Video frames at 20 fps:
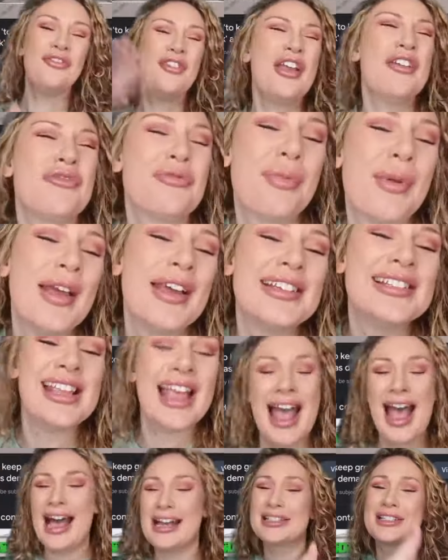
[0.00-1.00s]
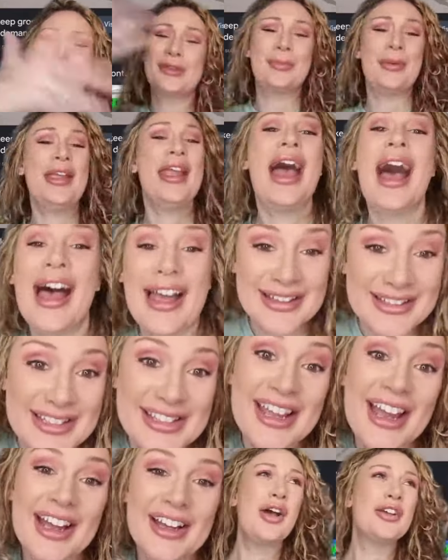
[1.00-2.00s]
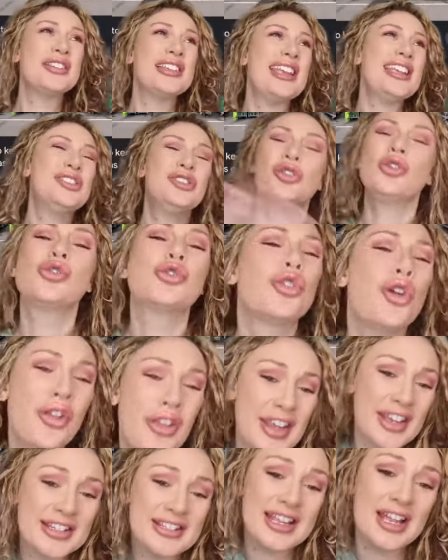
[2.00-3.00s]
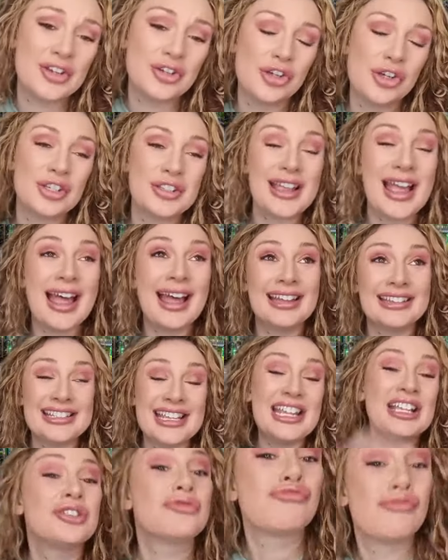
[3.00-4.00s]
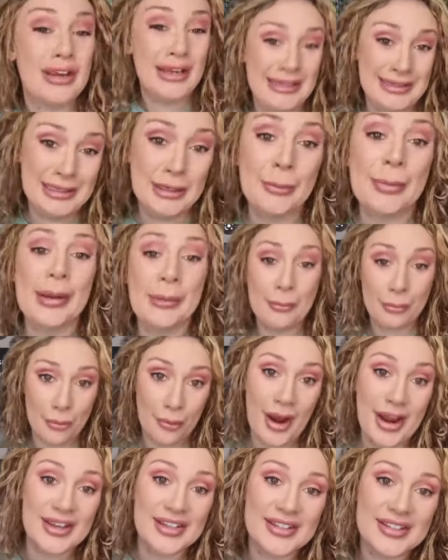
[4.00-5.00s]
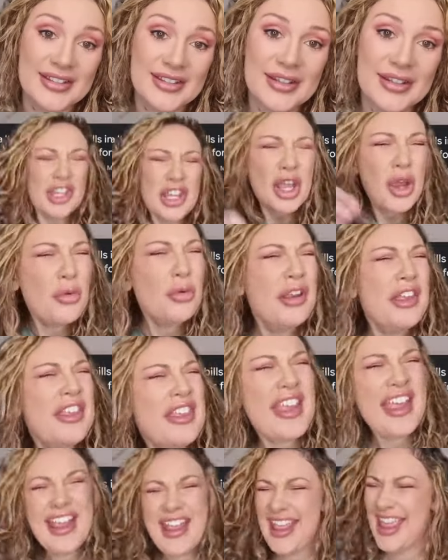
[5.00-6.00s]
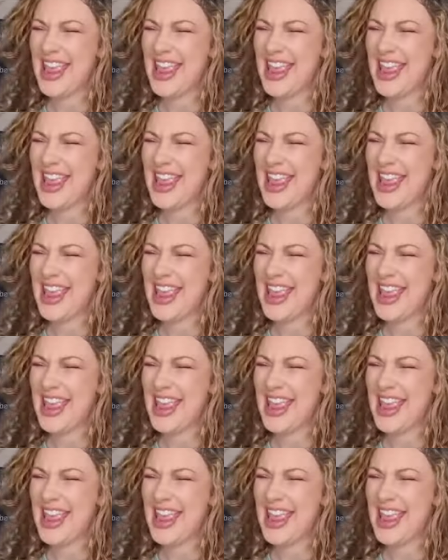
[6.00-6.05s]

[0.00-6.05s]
5th place has to be Asda. As it does all the essentials and it's reasonably priced. The only thing